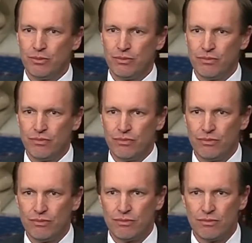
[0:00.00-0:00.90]

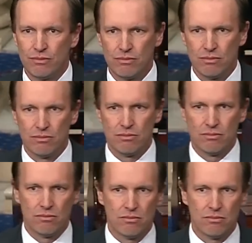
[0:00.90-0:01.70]
(no one is talking)